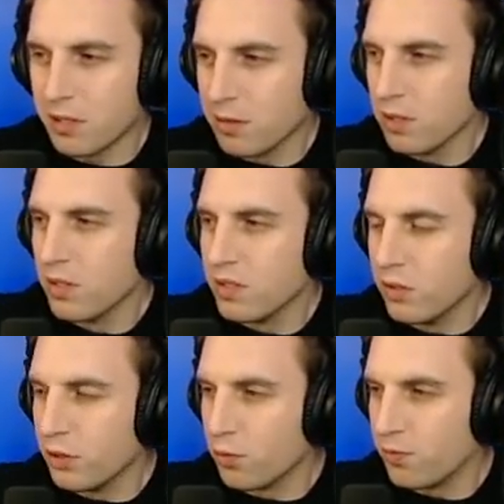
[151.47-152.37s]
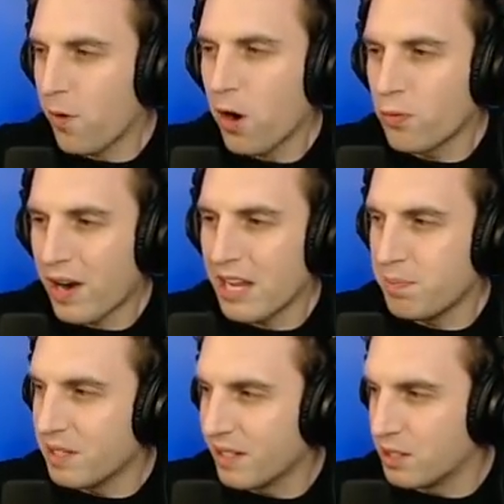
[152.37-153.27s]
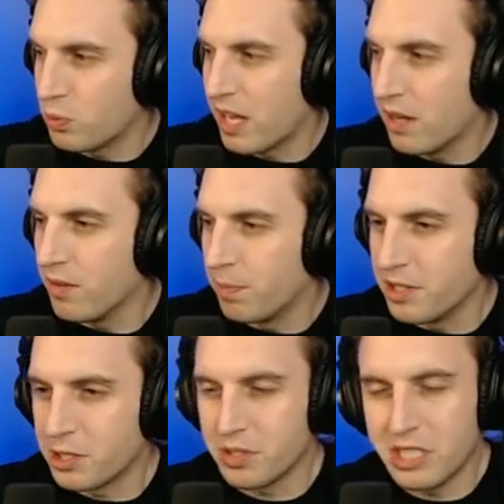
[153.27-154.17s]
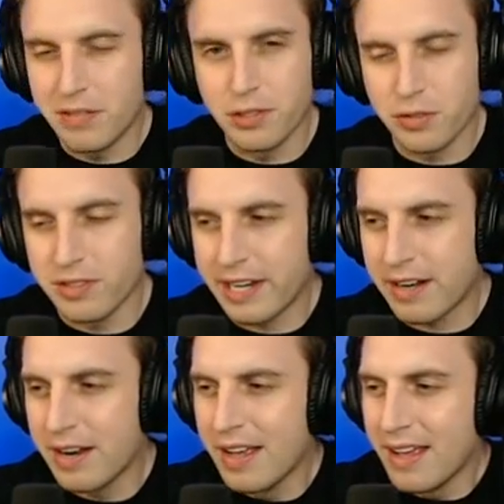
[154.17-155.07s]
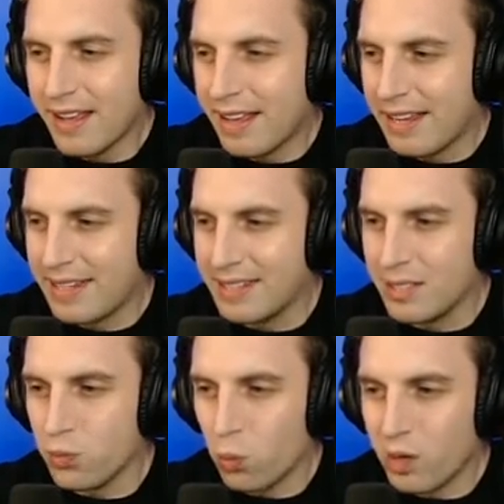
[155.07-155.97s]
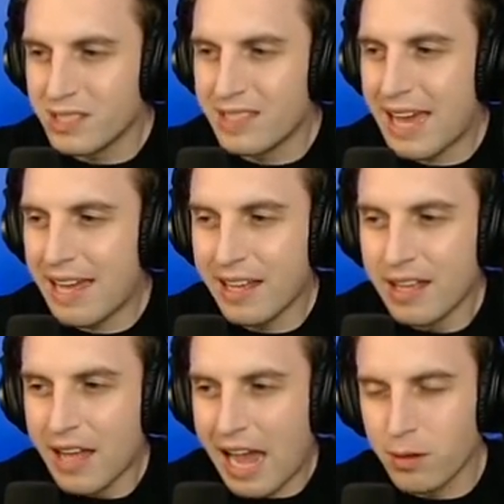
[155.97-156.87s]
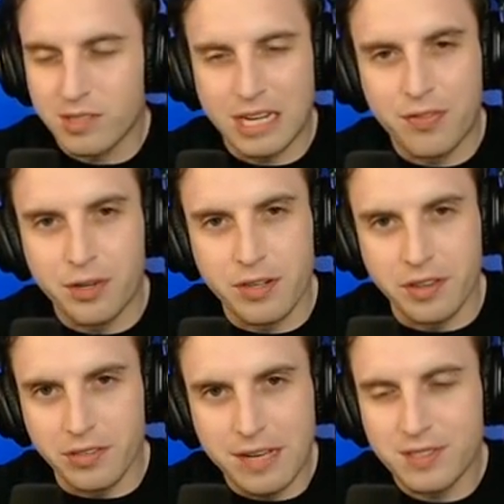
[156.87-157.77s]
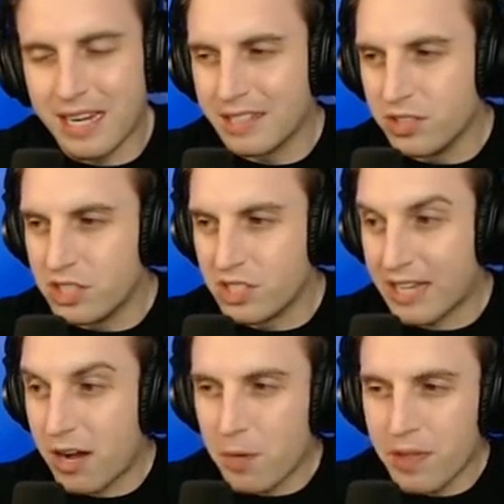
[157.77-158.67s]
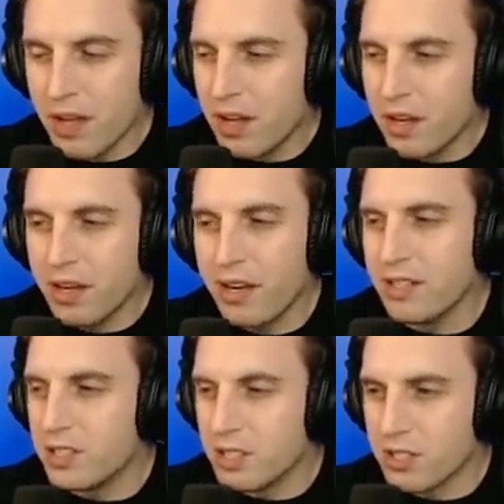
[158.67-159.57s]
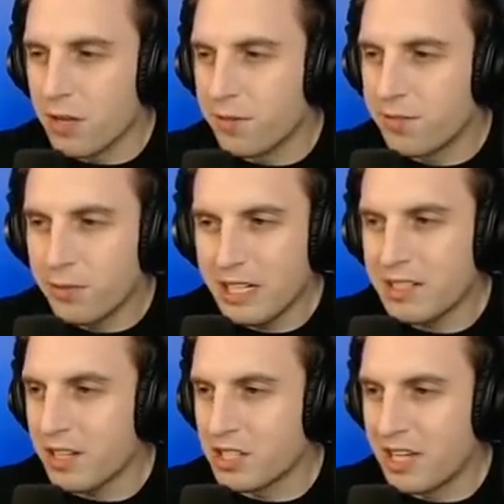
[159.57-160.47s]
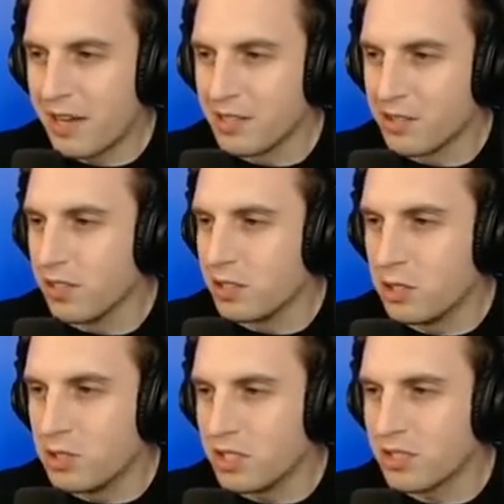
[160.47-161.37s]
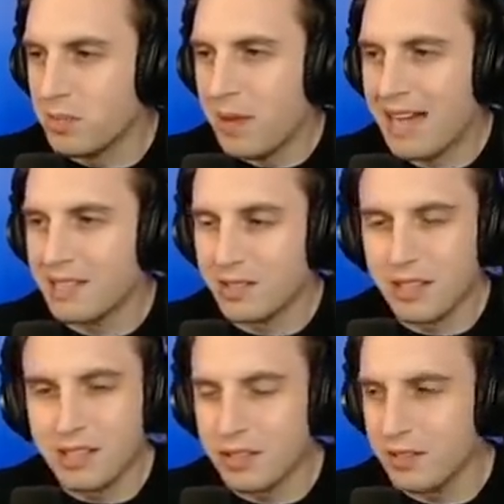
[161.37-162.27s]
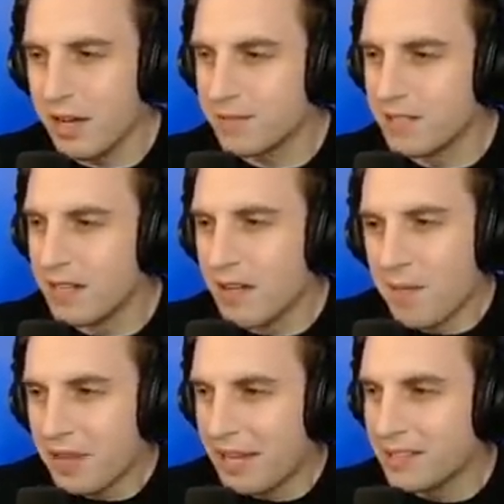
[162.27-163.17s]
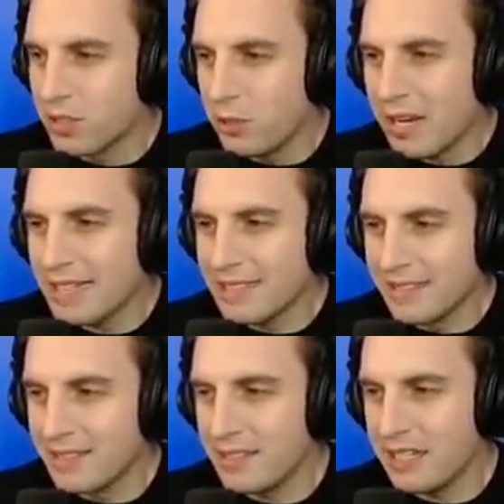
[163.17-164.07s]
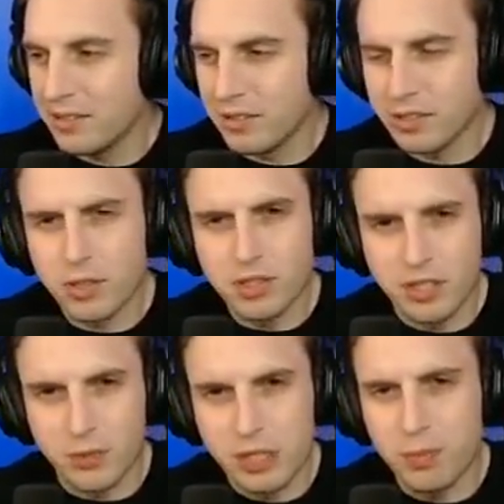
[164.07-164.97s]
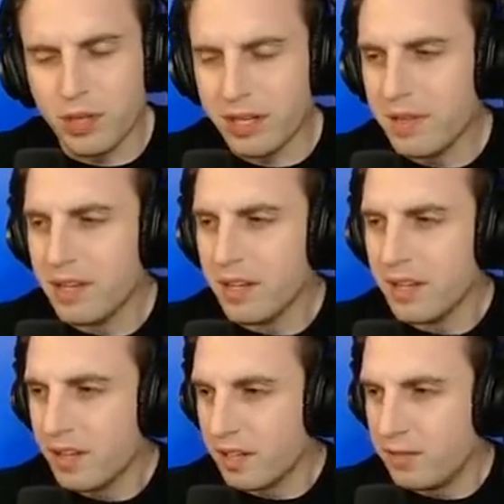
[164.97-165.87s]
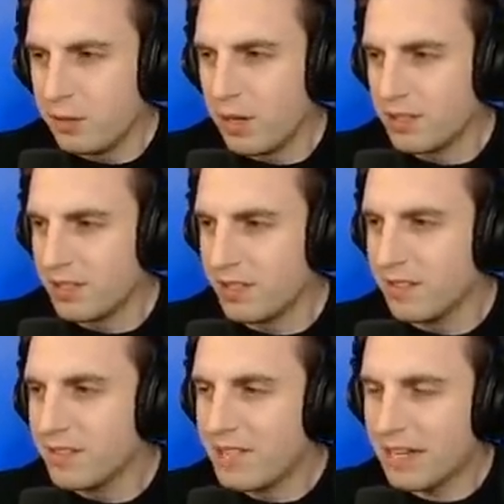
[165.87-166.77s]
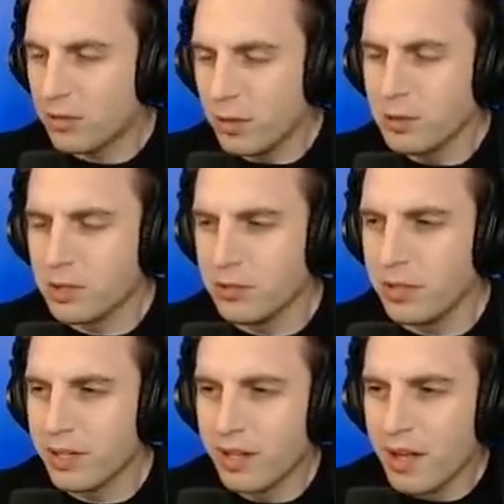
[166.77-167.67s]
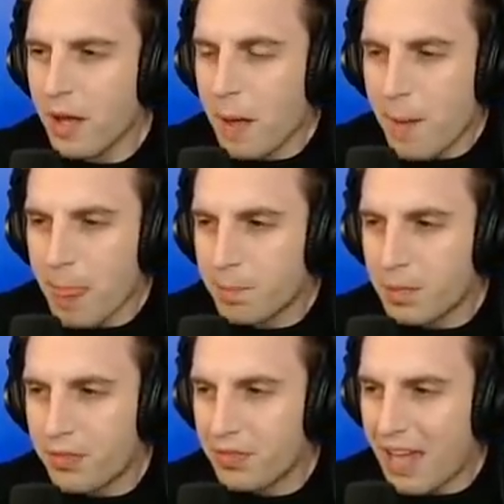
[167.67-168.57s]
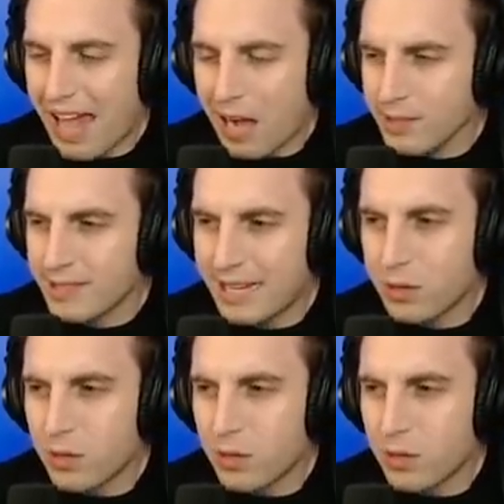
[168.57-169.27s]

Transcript: to the far right because we got a bunch of receivers over there. And once that outside third on the left side glitches out, it is just a free touchdown as long as you just pass lead it to the left. And so you guys can see, let's go into the replay if you want to take a closer look. But that outside